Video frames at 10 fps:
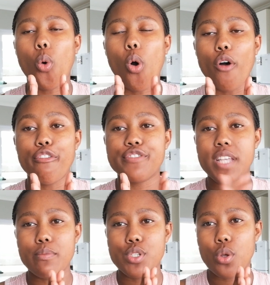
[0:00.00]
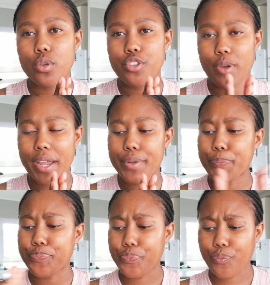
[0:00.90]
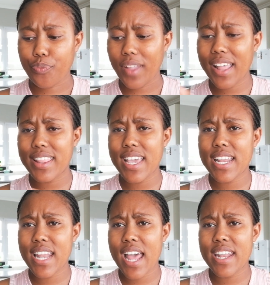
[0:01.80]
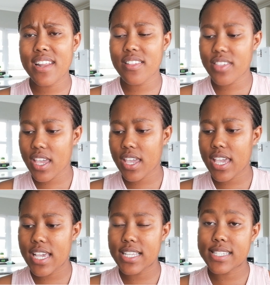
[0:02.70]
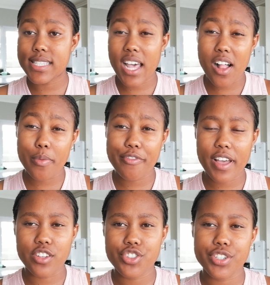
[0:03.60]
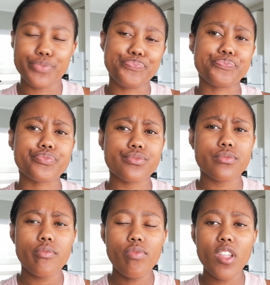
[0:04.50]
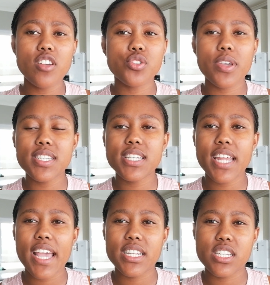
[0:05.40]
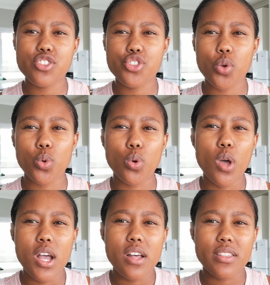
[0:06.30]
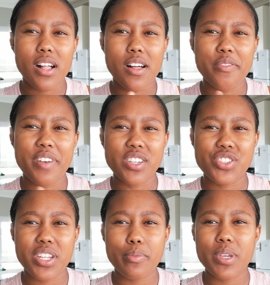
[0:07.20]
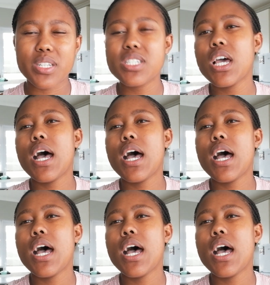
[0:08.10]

of some sort, right? Then another thing is the help function. So yesterday I did show the help function a bit,